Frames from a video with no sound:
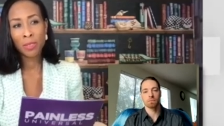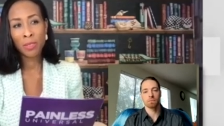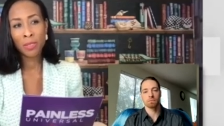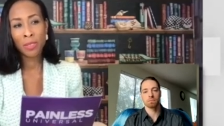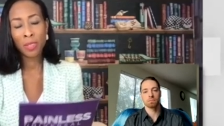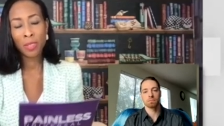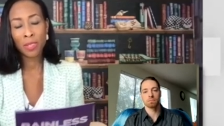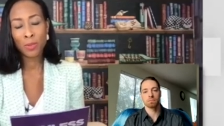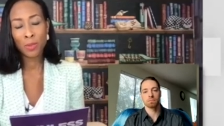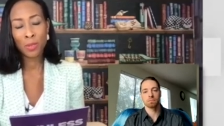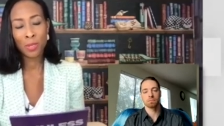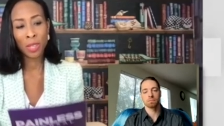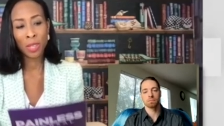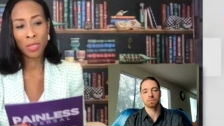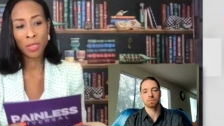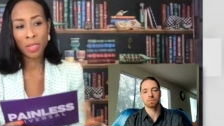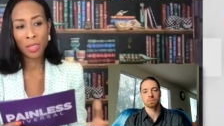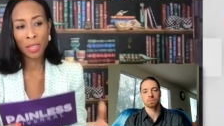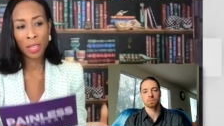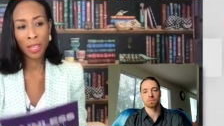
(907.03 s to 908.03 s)
this was
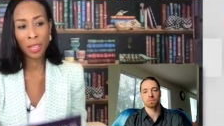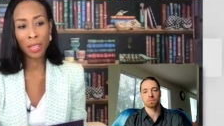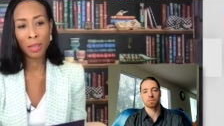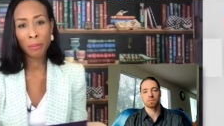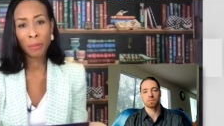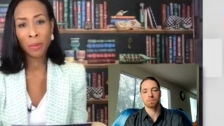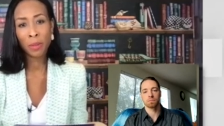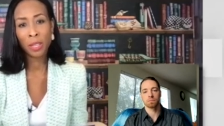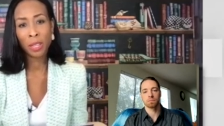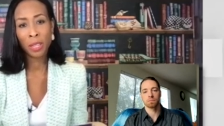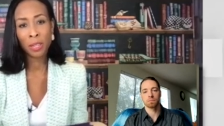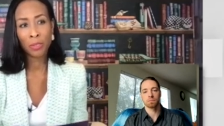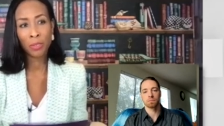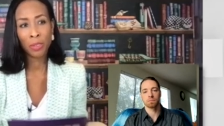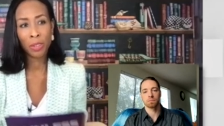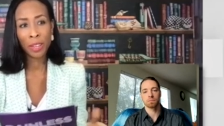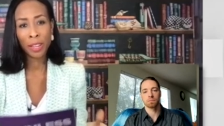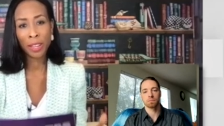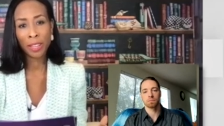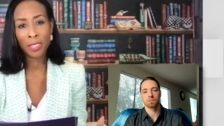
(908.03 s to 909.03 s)
something that happened out of
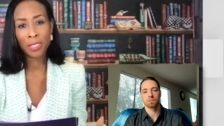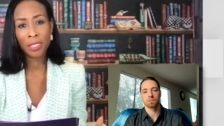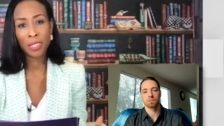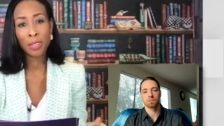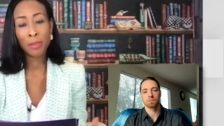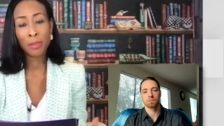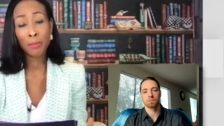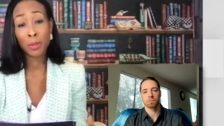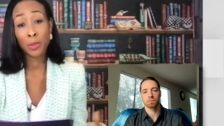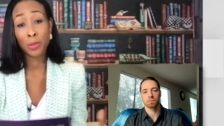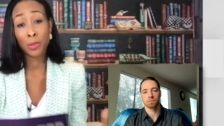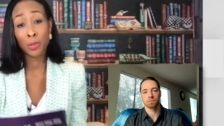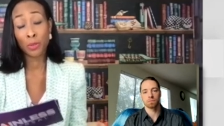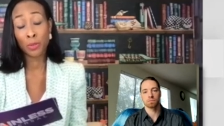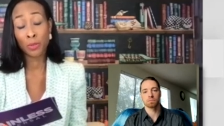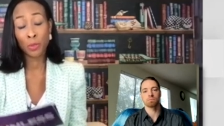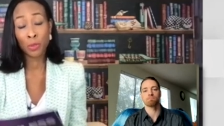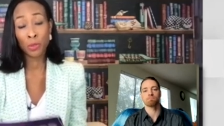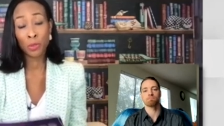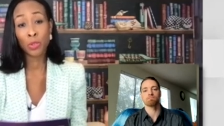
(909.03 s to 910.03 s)
an accident because of
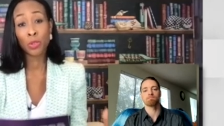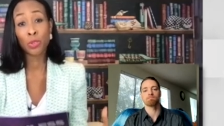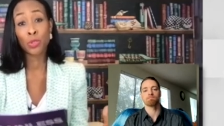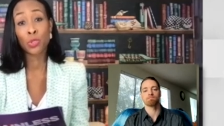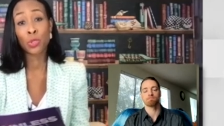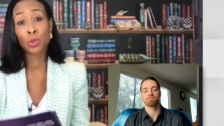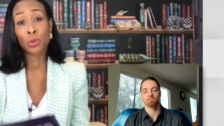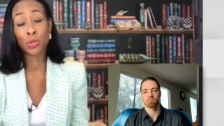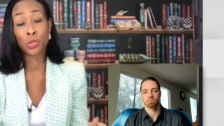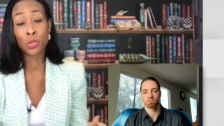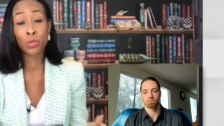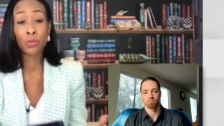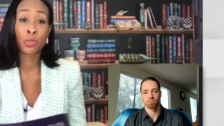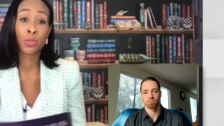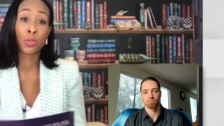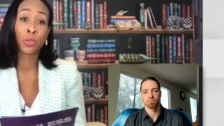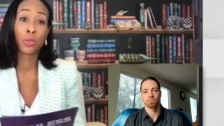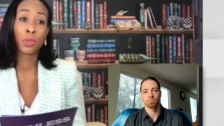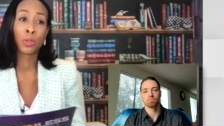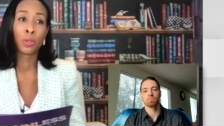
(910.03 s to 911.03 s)
also because of
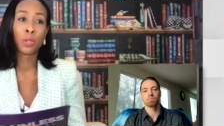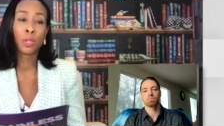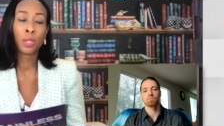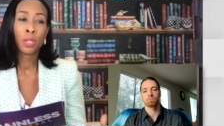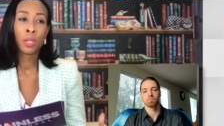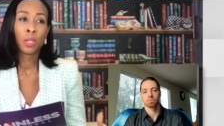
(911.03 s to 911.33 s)
your,